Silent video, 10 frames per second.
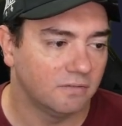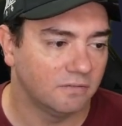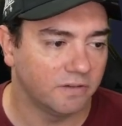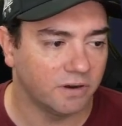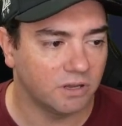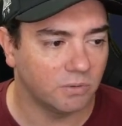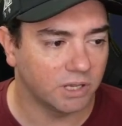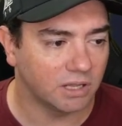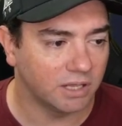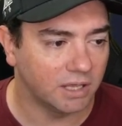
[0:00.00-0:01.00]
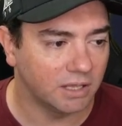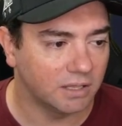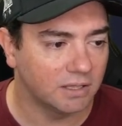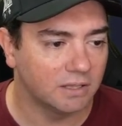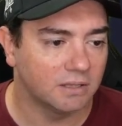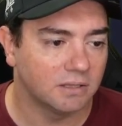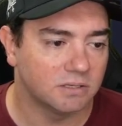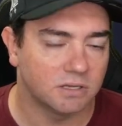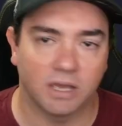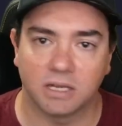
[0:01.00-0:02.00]
very quickly
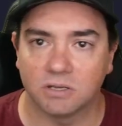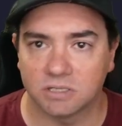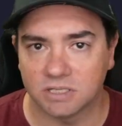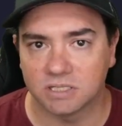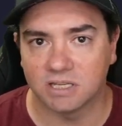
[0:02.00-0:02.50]
diagnostics are